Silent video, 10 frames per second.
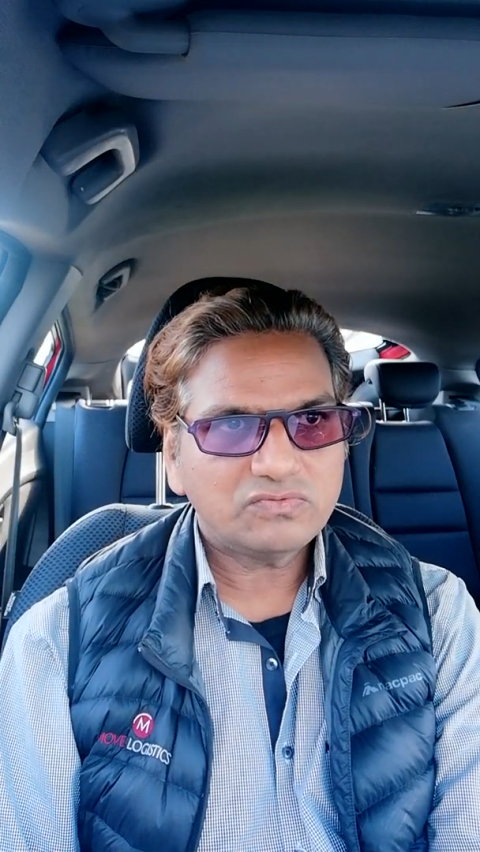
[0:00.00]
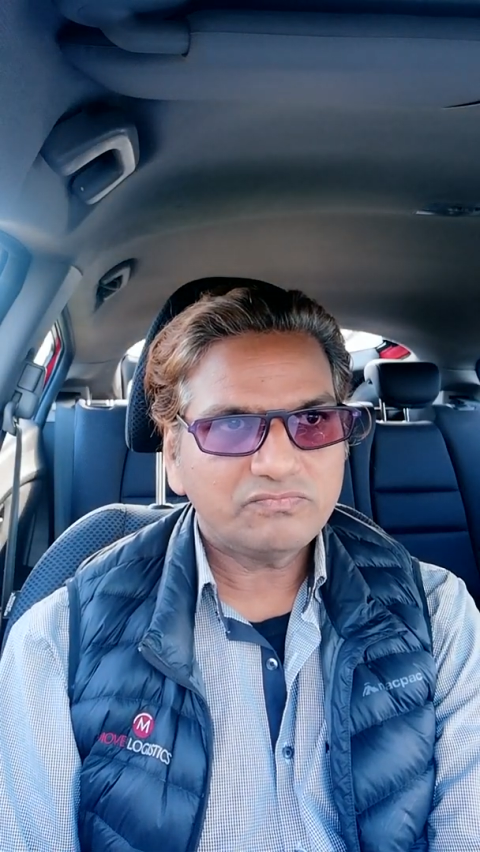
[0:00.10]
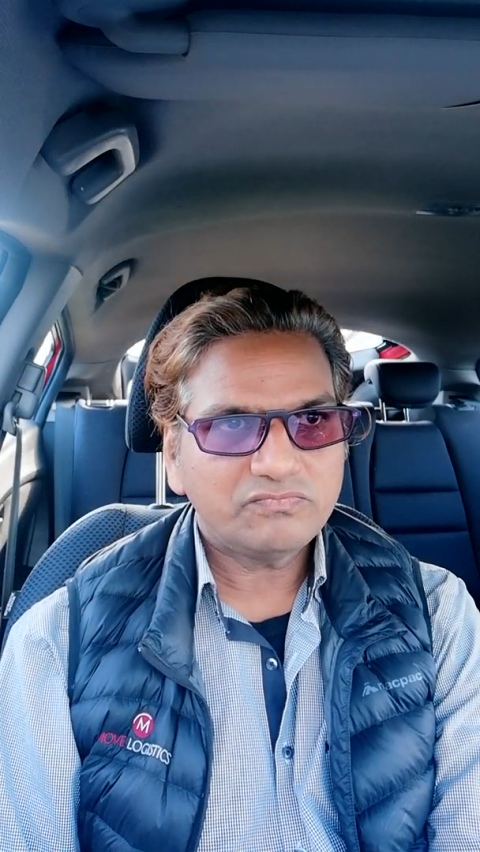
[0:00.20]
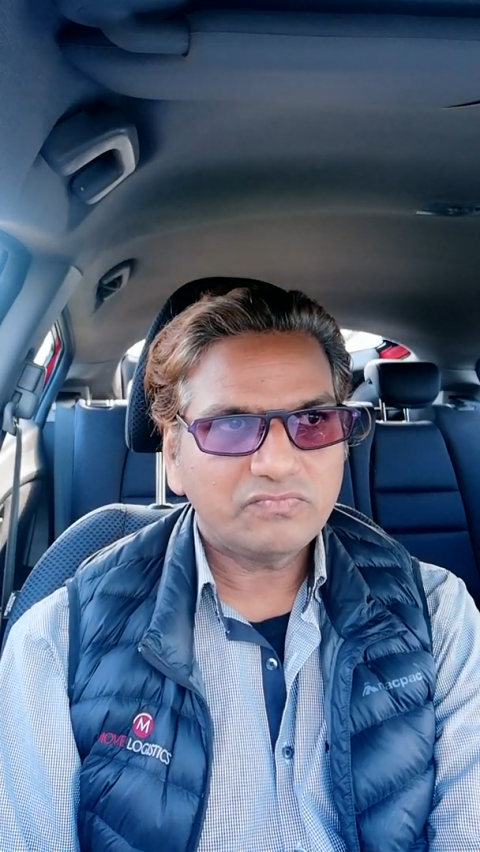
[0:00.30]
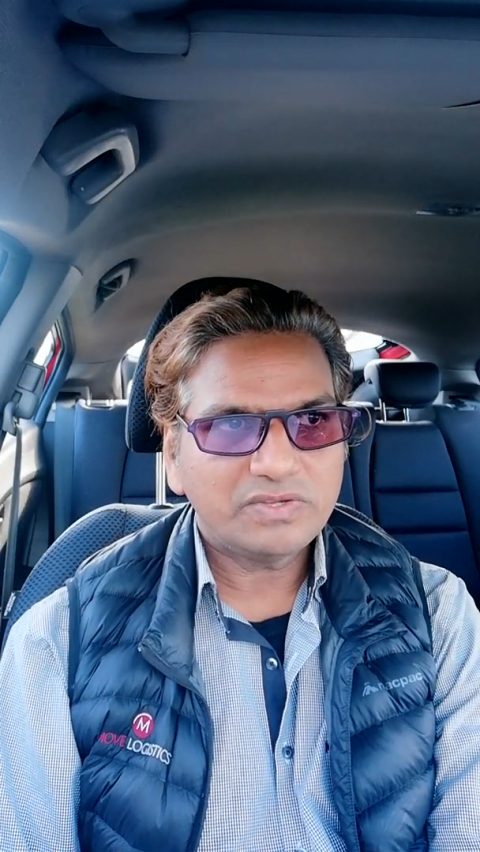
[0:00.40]

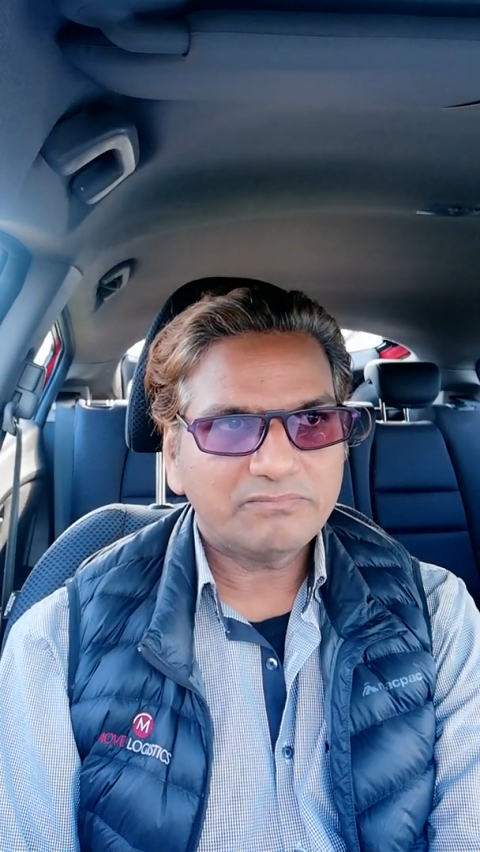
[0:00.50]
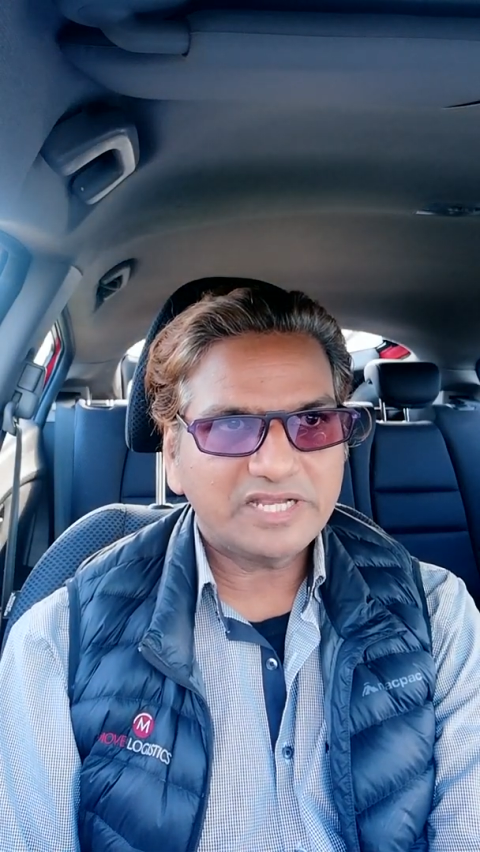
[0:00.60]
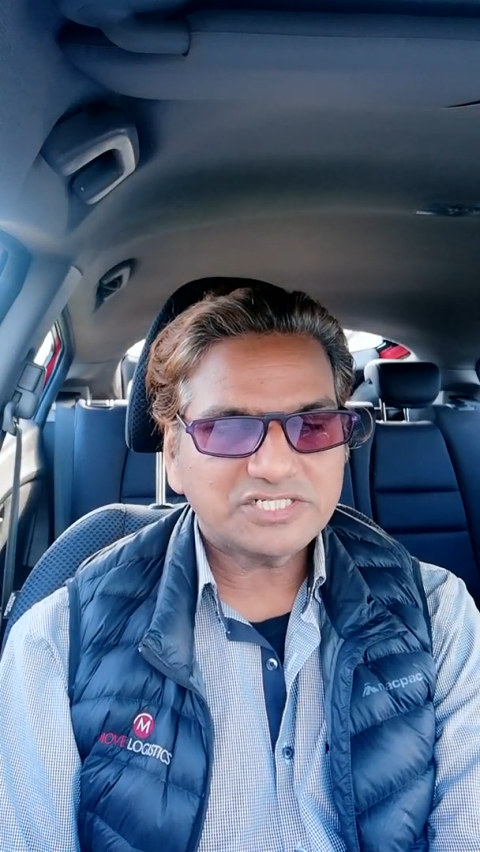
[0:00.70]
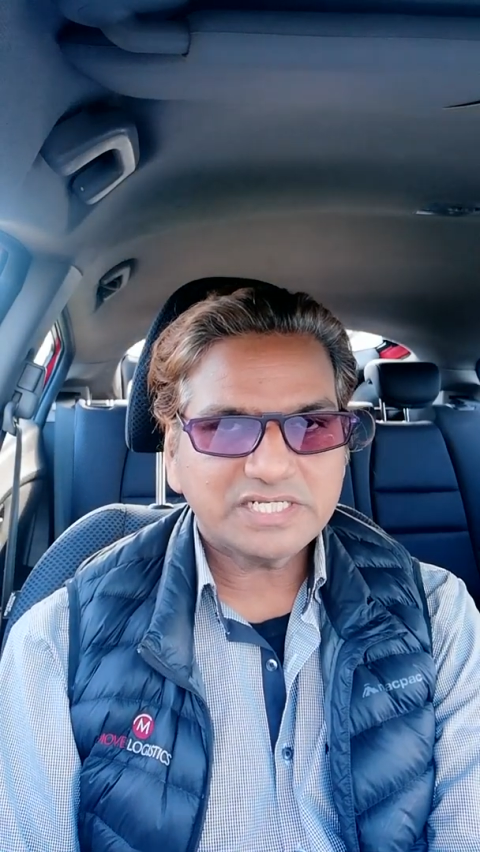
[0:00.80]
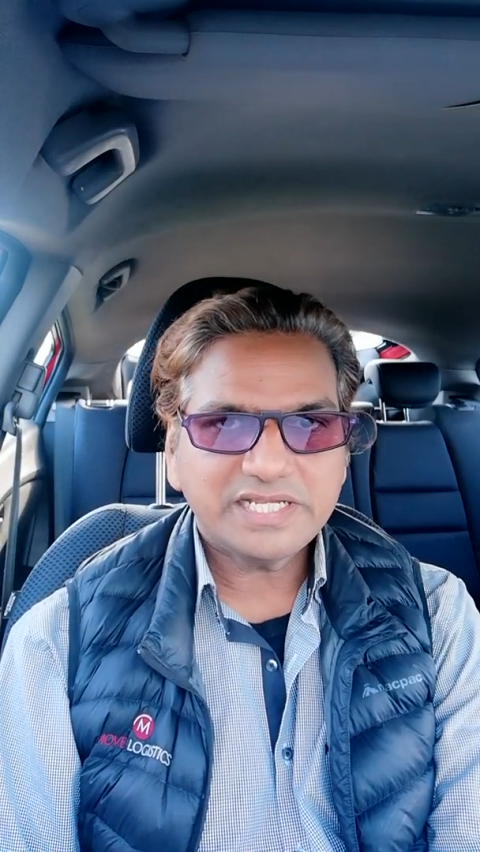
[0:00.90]
to
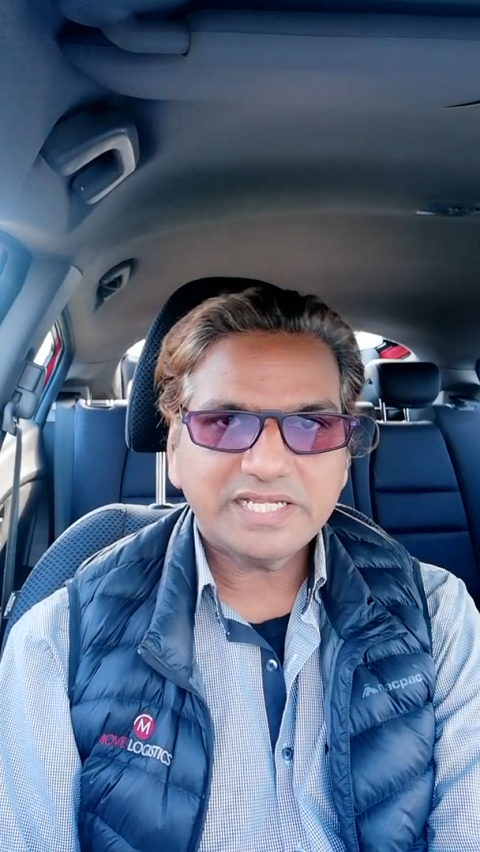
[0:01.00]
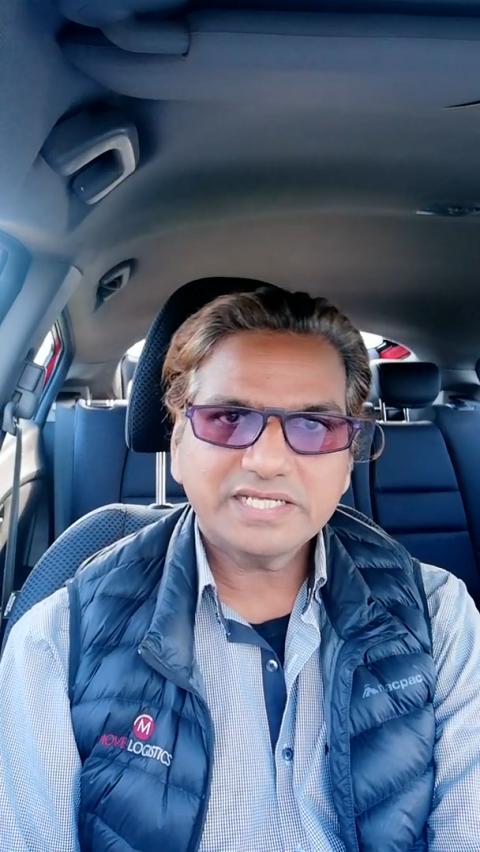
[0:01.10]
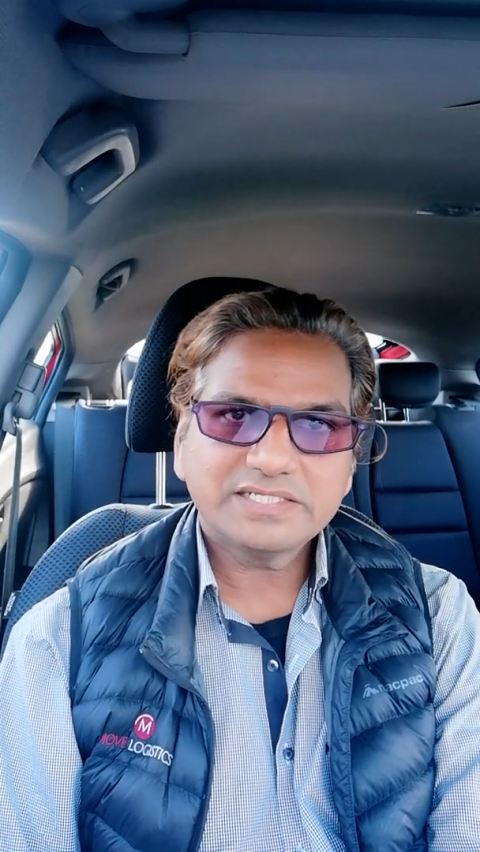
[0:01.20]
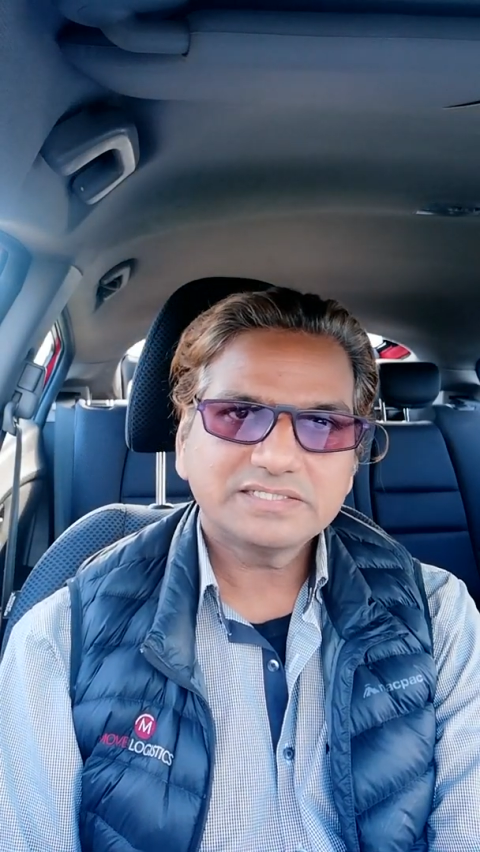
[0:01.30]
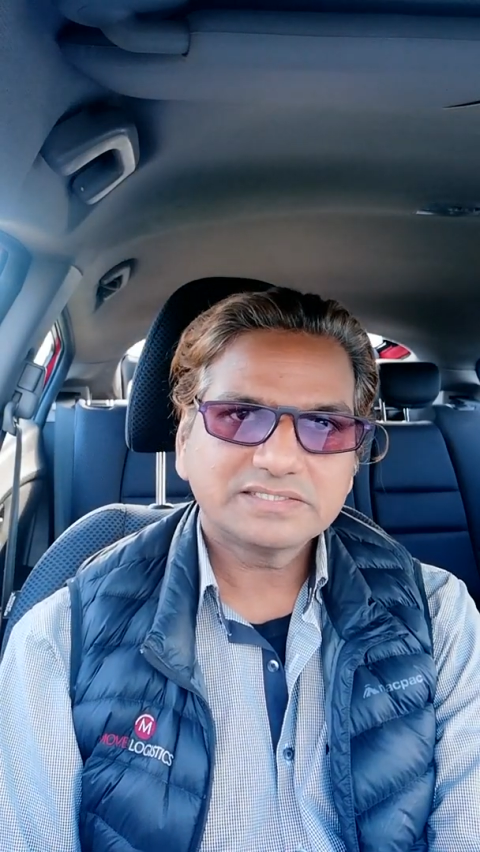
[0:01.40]
mention here,